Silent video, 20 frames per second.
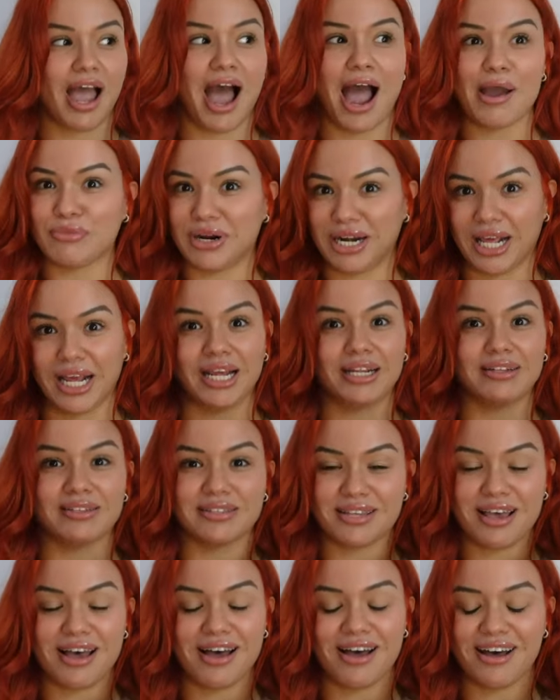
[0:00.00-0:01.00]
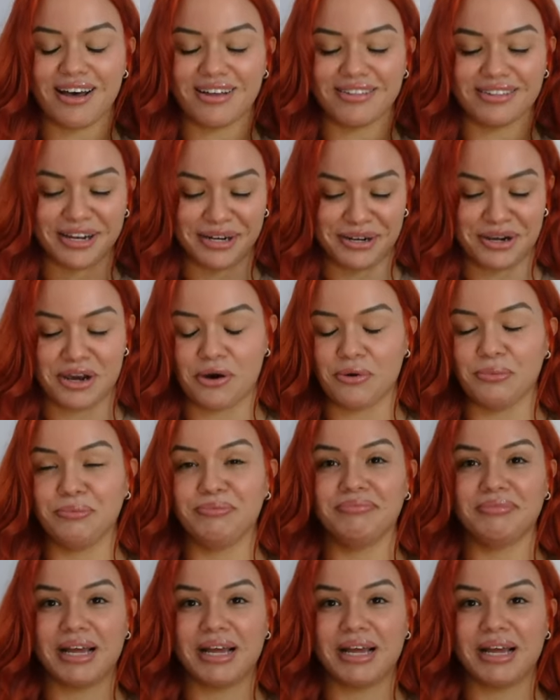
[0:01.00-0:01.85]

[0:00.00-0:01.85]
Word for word: I'm ready to let it go.